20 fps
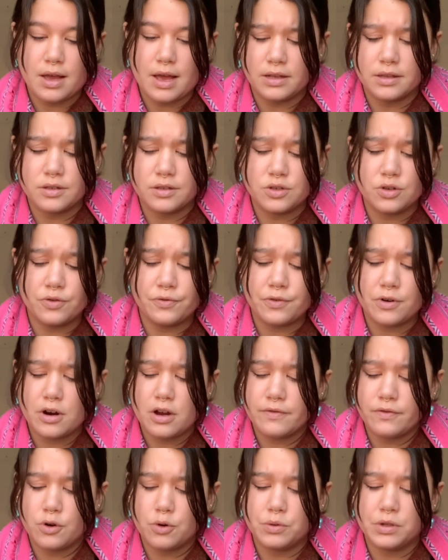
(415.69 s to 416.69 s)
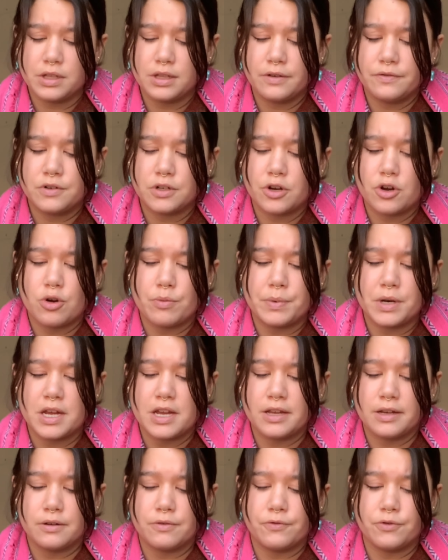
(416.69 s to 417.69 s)
and so far I've only lived in
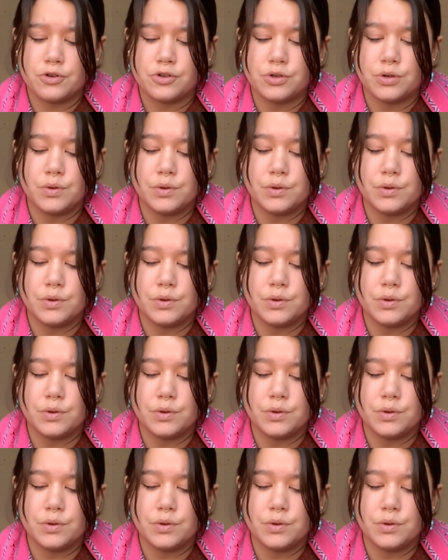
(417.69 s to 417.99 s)
Copenhagen for two